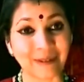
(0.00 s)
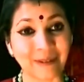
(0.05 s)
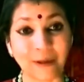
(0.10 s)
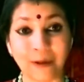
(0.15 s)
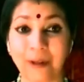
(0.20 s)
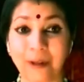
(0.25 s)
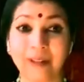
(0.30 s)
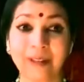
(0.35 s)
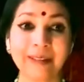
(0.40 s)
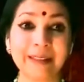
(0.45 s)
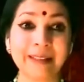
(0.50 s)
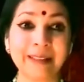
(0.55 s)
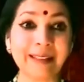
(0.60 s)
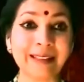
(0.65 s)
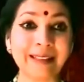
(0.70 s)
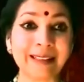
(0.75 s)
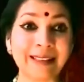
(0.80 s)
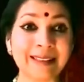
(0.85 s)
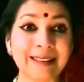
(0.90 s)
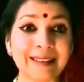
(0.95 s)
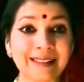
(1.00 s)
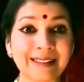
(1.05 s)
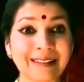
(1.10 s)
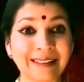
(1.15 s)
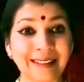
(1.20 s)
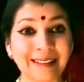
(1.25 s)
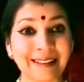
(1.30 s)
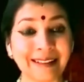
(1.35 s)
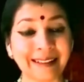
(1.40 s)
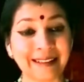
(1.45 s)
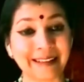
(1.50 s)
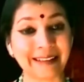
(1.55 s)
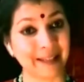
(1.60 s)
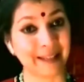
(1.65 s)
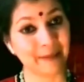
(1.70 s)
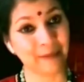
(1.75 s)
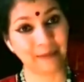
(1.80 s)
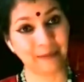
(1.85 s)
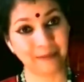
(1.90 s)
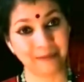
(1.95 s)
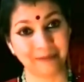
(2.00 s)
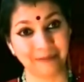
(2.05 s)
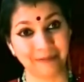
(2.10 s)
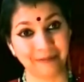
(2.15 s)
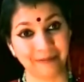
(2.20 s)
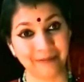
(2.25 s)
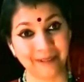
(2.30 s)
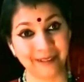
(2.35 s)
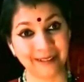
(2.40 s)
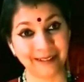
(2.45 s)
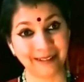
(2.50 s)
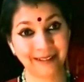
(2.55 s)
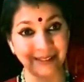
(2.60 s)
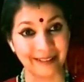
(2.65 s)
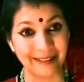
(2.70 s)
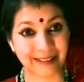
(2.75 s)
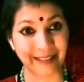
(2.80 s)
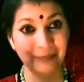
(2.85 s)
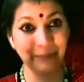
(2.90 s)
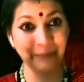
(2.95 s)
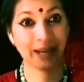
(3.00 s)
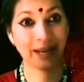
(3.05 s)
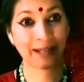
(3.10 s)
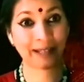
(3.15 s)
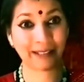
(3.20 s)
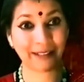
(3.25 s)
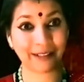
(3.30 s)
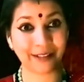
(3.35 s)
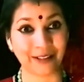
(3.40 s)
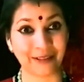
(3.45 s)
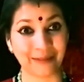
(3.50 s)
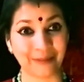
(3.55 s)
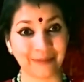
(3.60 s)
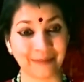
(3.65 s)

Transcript: All this came. It's a package.